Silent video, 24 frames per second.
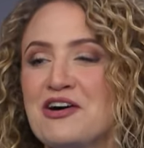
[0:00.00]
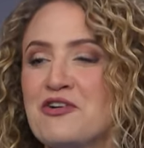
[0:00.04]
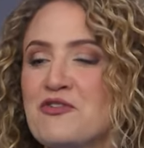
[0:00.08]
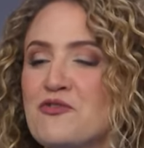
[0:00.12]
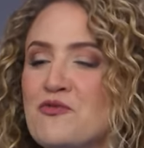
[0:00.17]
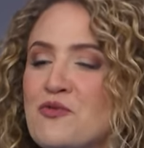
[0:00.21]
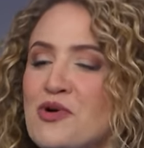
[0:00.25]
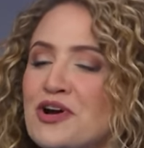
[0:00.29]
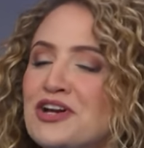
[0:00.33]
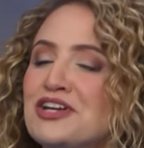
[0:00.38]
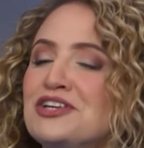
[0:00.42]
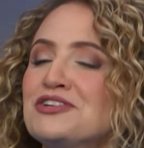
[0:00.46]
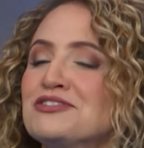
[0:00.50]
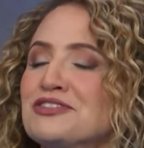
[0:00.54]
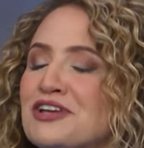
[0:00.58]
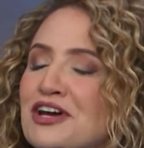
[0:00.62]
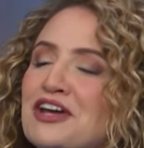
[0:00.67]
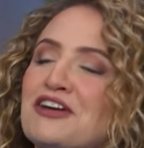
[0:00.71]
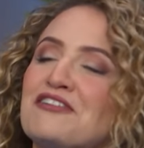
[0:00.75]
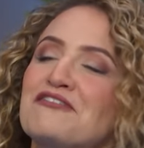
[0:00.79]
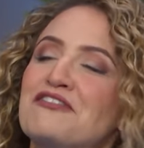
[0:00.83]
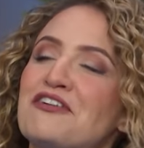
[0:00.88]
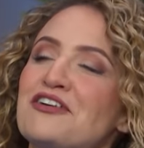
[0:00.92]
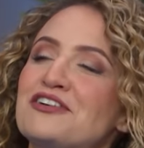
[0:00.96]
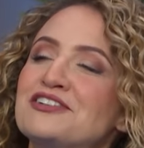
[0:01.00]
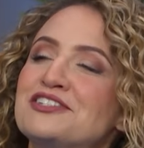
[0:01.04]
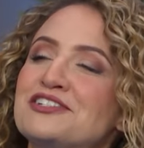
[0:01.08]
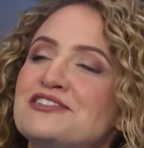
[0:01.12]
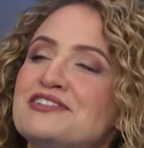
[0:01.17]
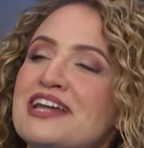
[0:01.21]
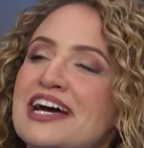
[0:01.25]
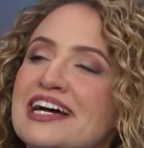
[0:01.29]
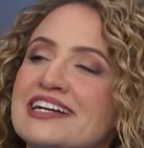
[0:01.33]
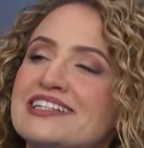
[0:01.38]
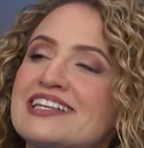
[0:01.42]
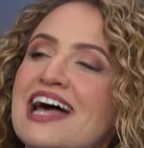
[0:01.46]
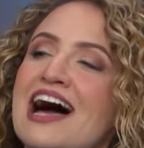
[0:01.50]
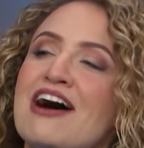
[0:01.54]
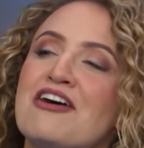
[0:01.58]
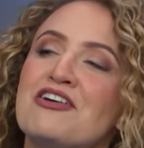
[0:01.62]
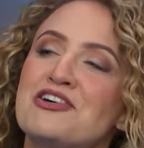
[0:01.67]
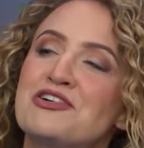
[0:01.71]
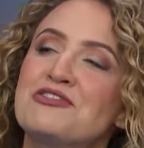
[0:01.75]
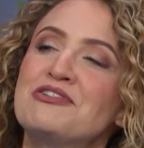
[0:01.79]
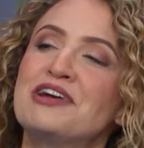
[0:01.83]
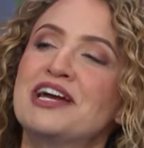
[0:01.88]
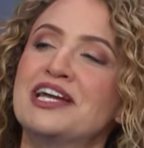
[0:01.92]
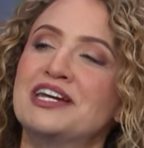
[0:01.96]
what are you looking forward to next? How
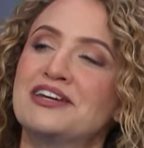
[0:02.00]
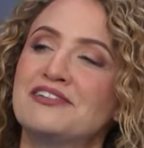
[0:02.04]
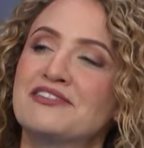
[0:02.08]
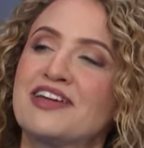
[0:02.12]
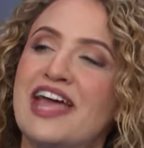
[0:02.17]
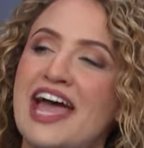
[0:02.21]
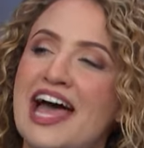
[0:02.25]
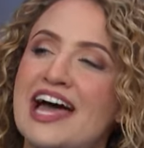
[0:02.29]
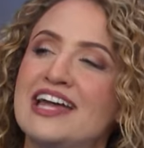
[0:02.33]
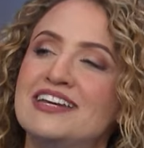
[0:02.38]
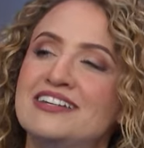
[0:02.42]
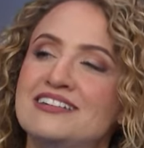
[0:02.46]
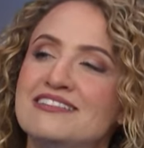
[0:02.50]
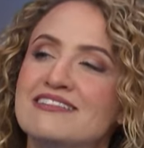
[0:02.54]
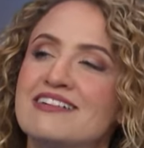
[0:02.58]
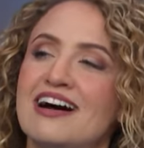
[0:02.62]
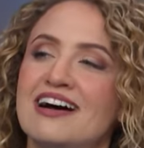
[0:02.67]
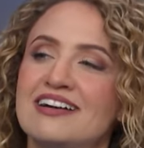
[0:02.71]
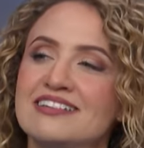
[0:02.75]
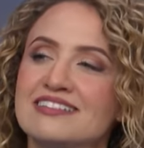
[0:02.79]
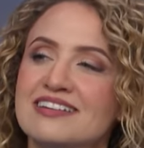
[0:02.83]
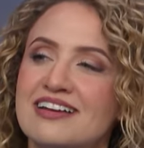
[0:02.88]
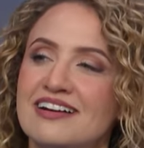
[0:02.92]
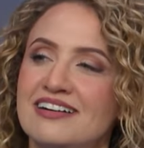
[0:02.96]
creative can you guys go?